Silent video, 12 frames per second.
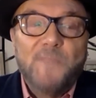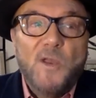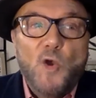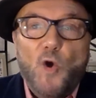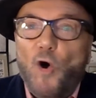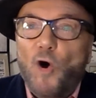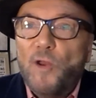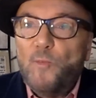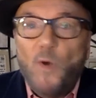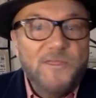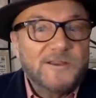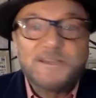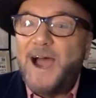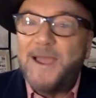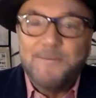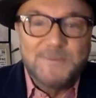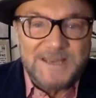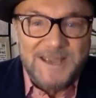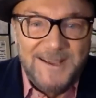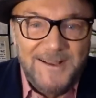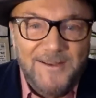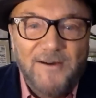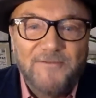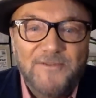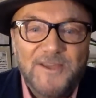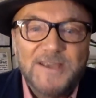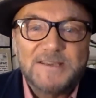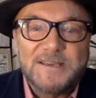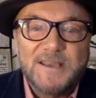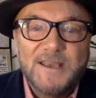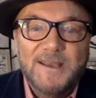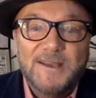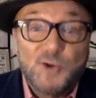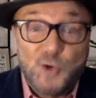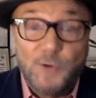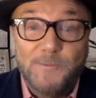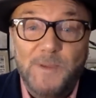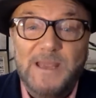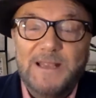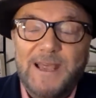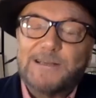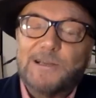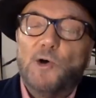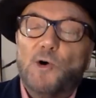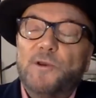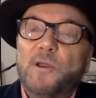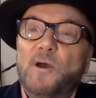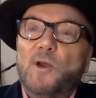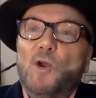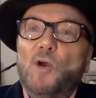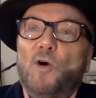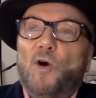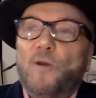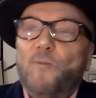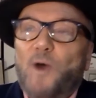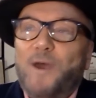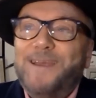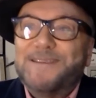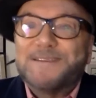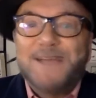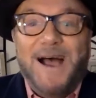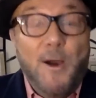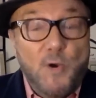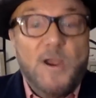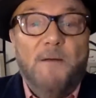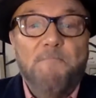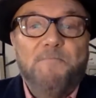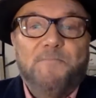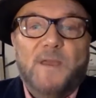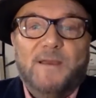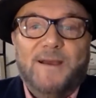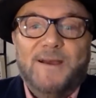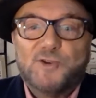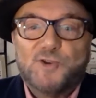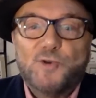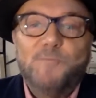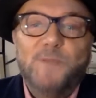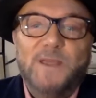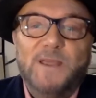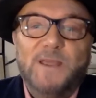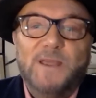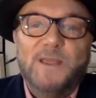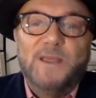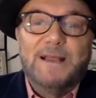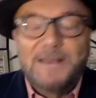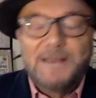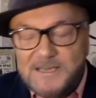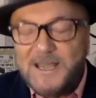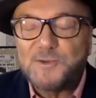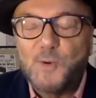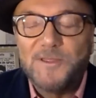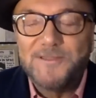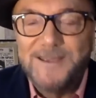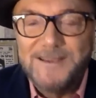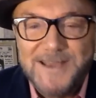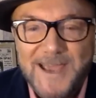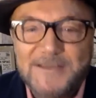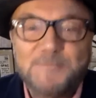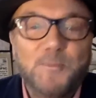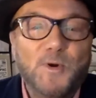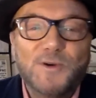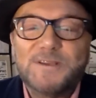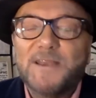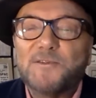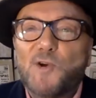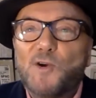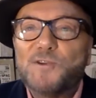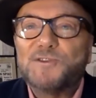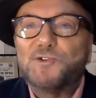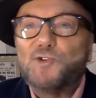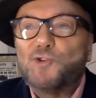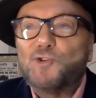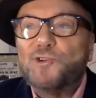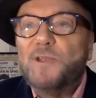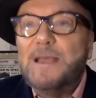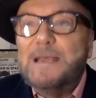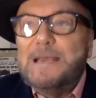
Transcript: on what the timescale of this should be, let alone on what its outcome should be. At least that's what the textbooks and constitution